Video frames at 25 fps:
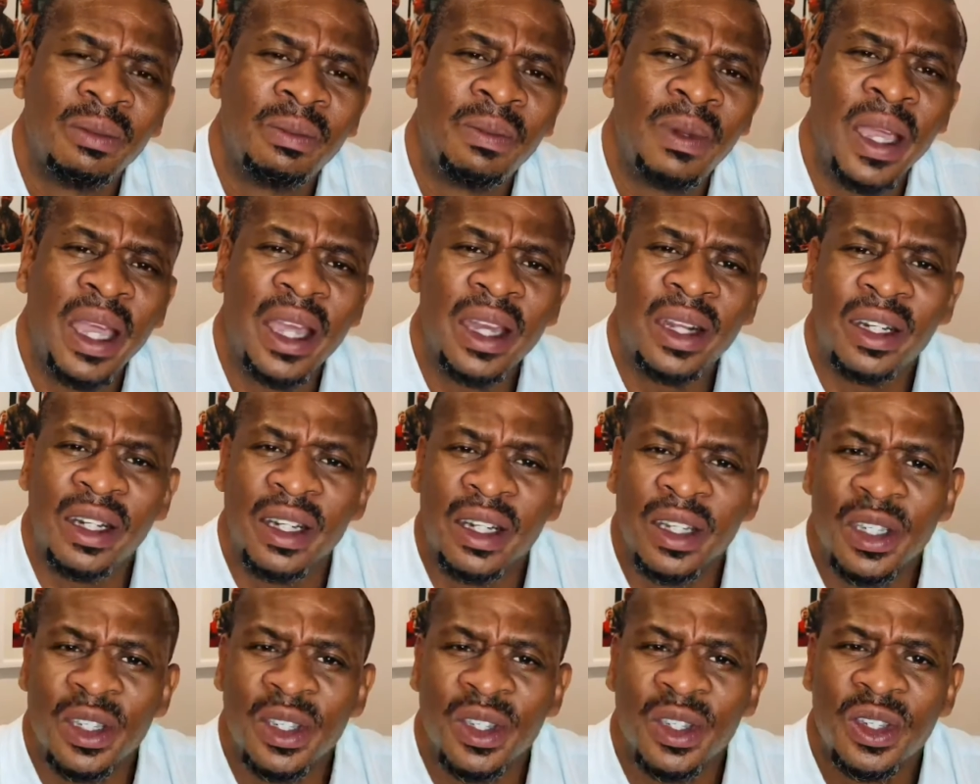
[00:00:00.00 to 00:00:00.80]

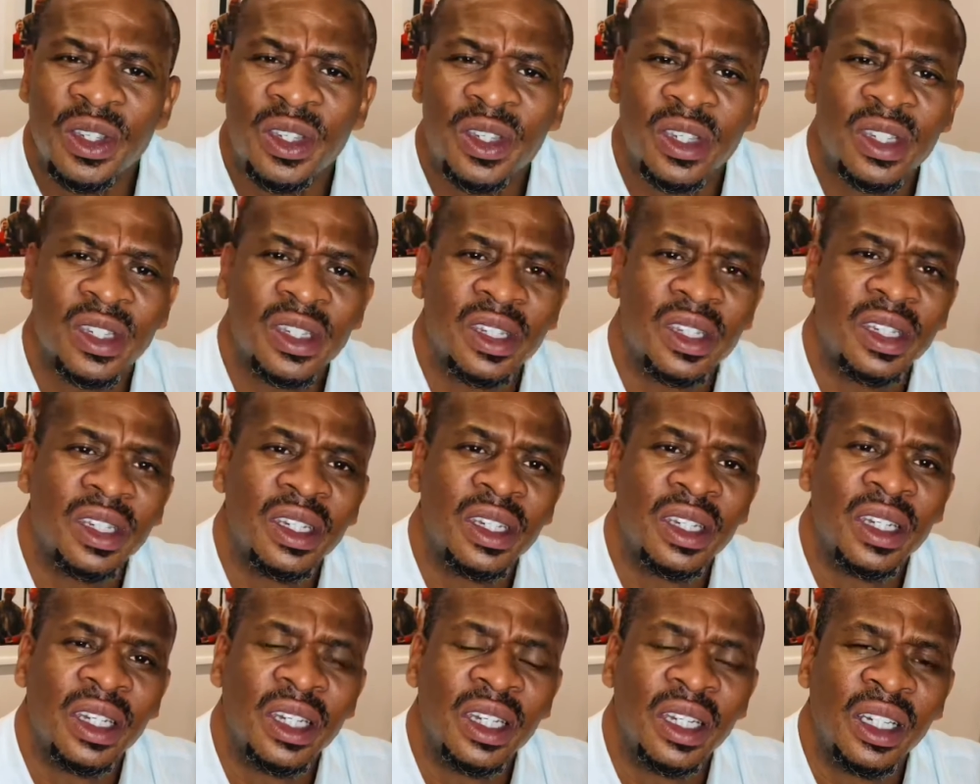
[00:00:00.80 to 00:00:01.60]
parents
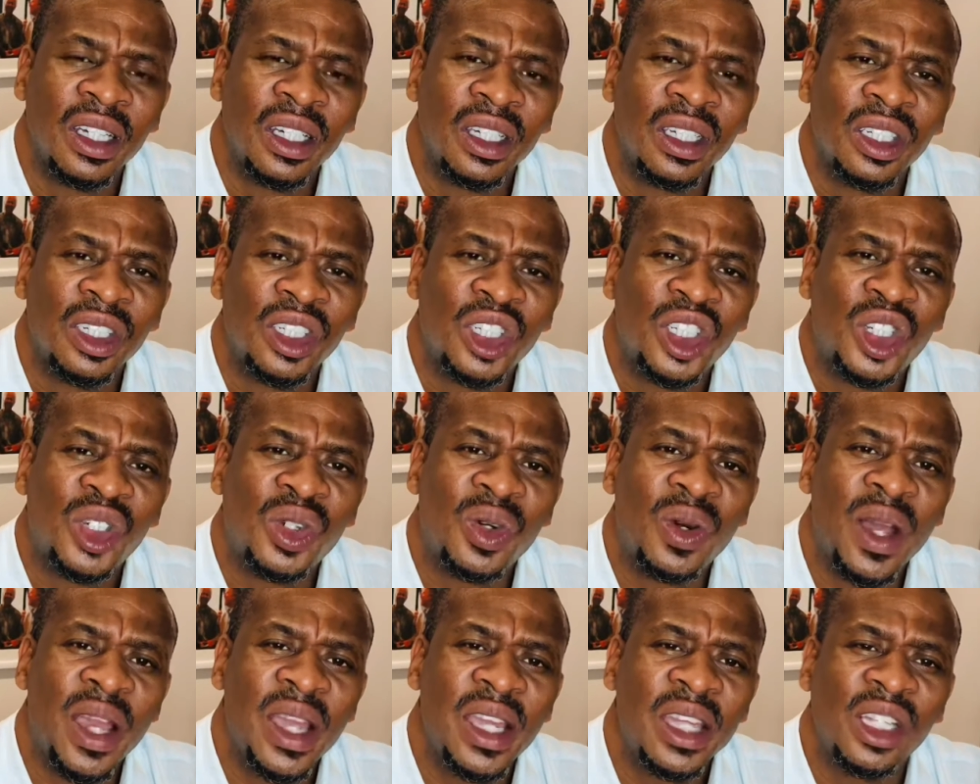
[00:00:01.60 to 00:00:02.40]

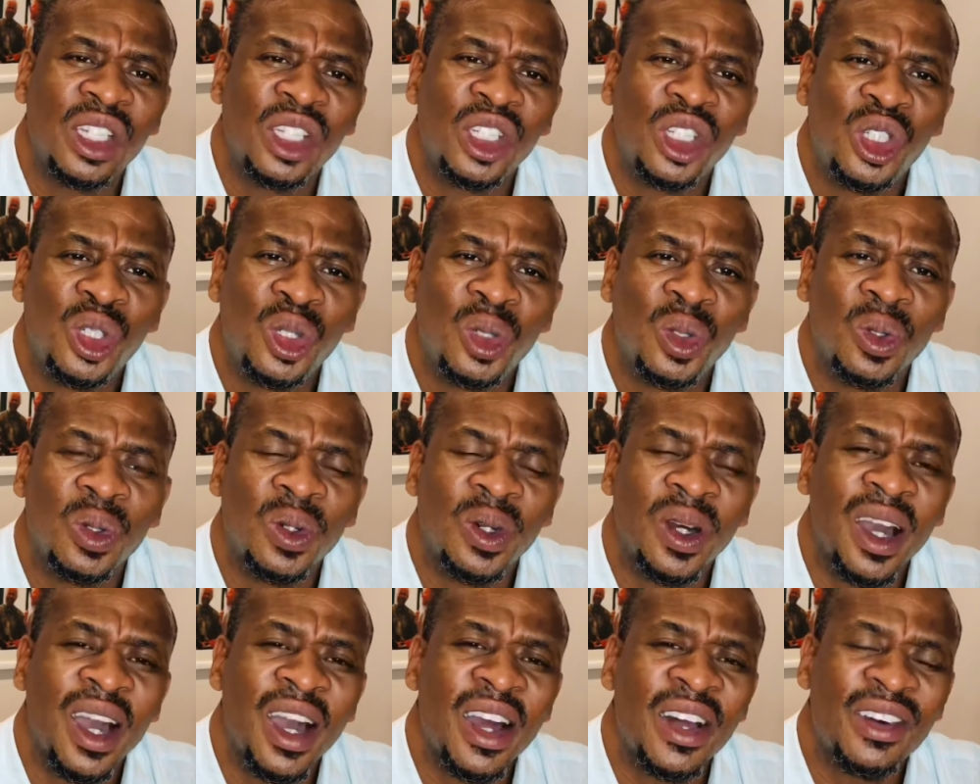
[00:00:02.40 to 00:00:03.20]
trying to
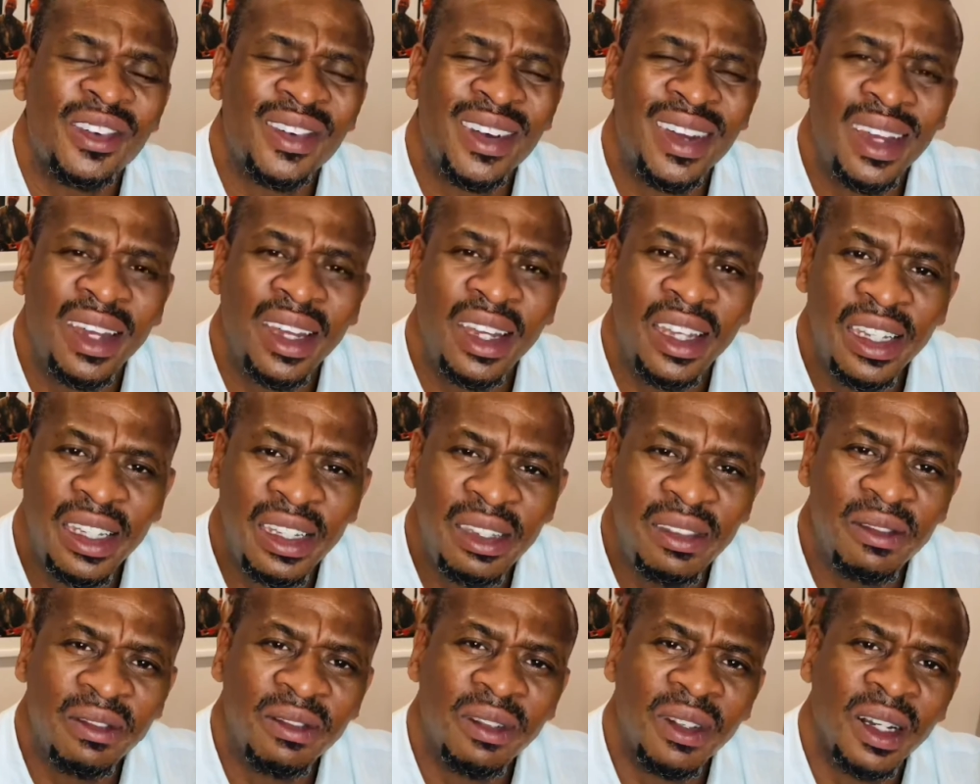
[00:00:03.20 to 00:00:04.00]

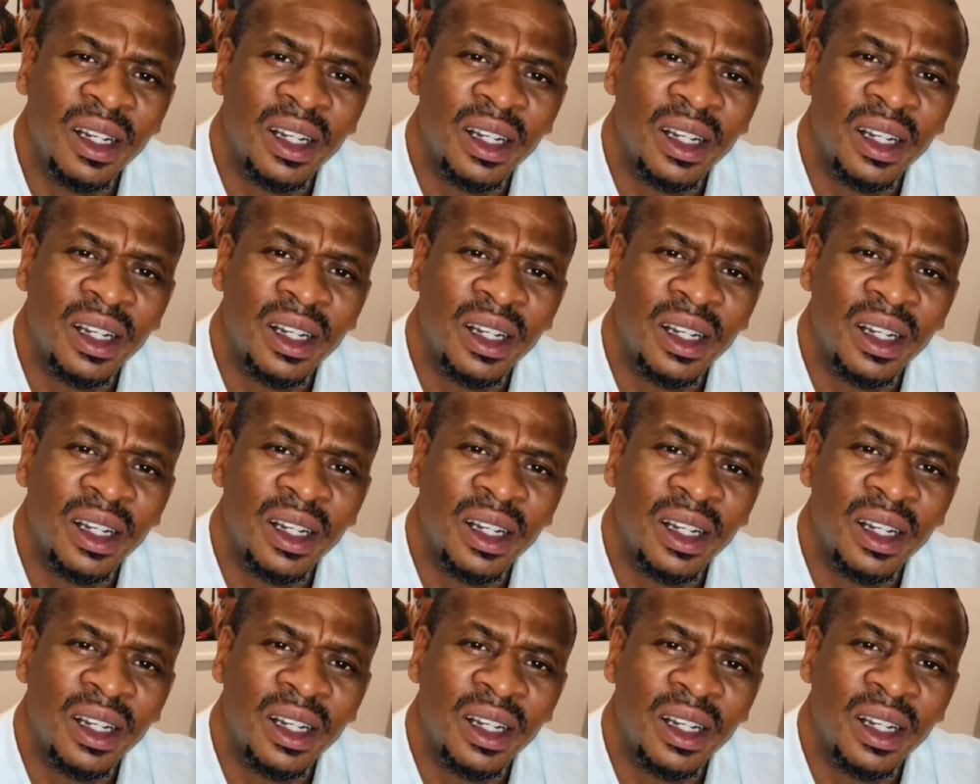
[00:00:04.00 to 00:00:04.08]
relive